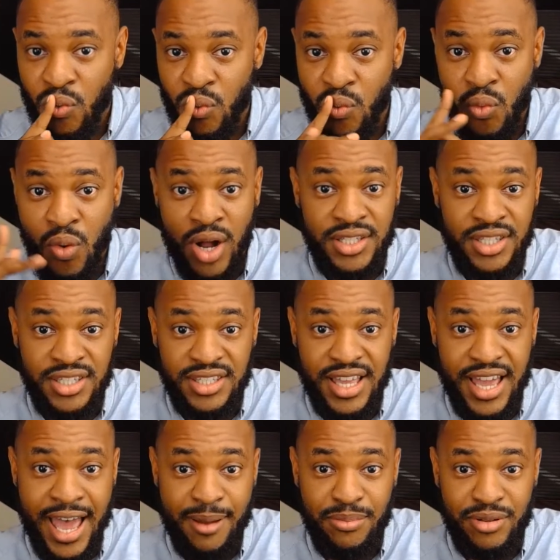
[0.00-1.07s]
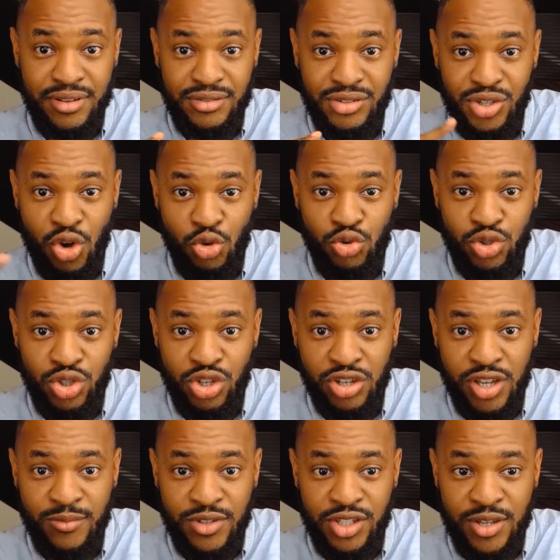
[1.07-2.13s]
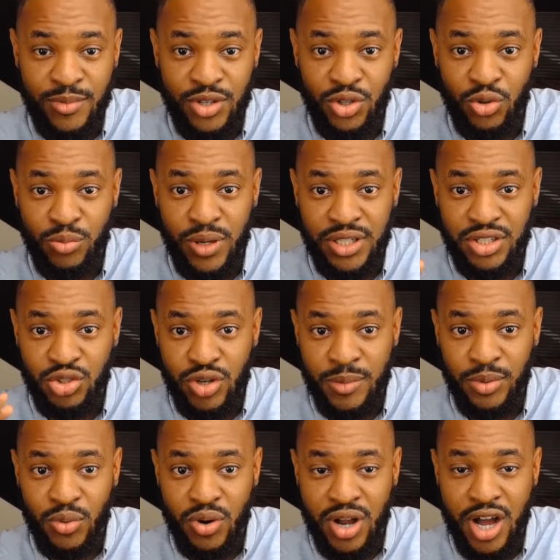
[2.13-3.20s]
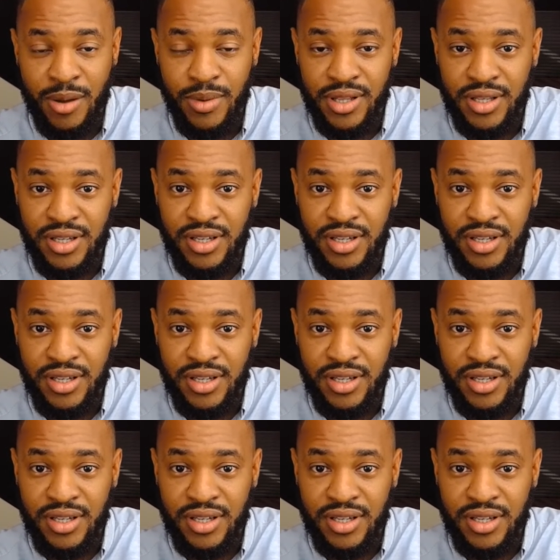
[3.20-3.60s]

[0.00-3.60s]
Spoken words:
wants this to happen, send me a little message, drop a little comment,